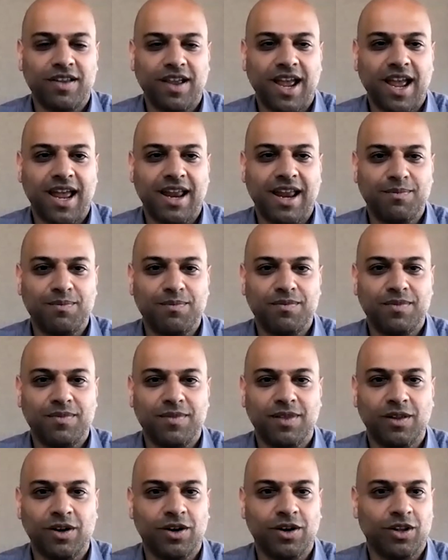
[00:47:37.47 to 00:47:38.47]
And
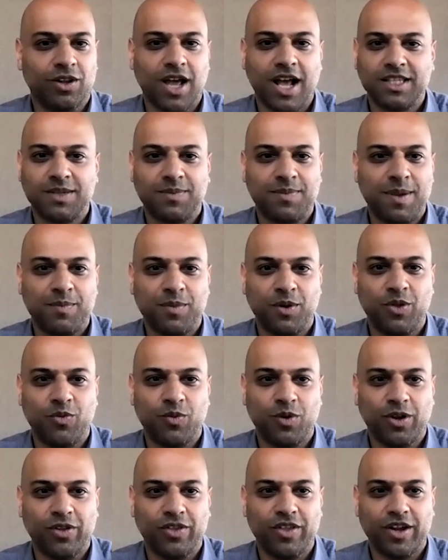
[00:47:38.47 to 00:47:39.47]
there are lots of people in the
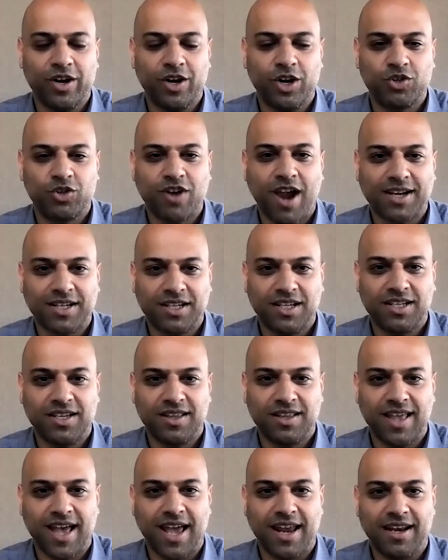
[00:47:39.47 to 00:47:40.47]
world that are attracted to
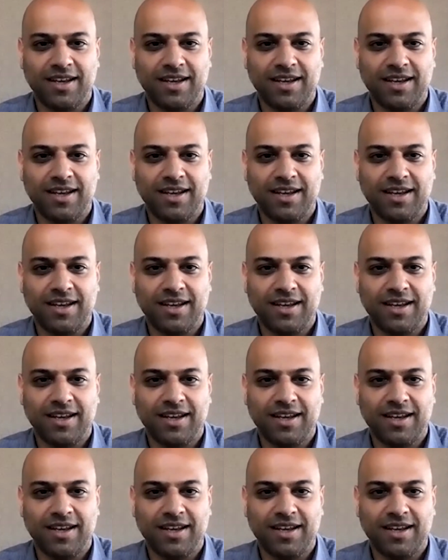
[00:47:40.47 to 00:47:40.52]
that.